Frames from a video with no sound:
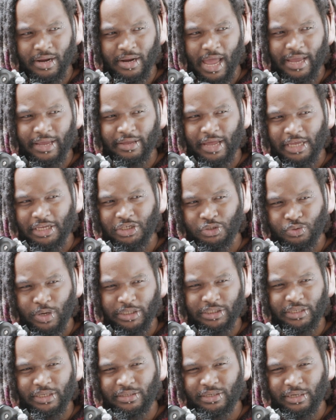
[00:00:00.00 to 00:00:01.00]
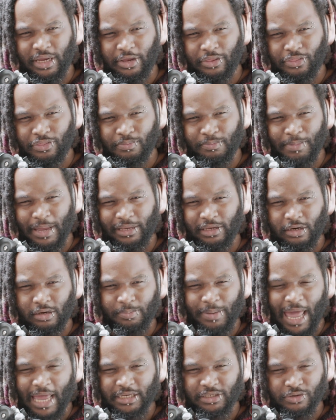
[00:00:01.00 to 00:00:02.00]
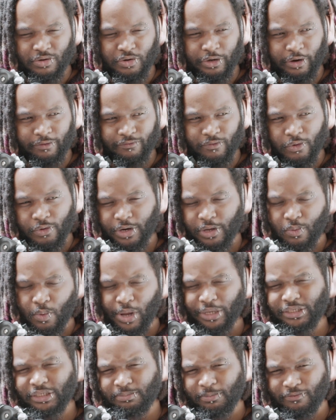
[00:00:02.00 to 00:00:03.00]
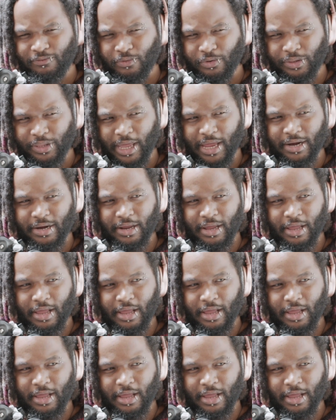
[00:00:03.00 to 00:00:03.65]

I stretched it to like a little past 30 or 40 once before that,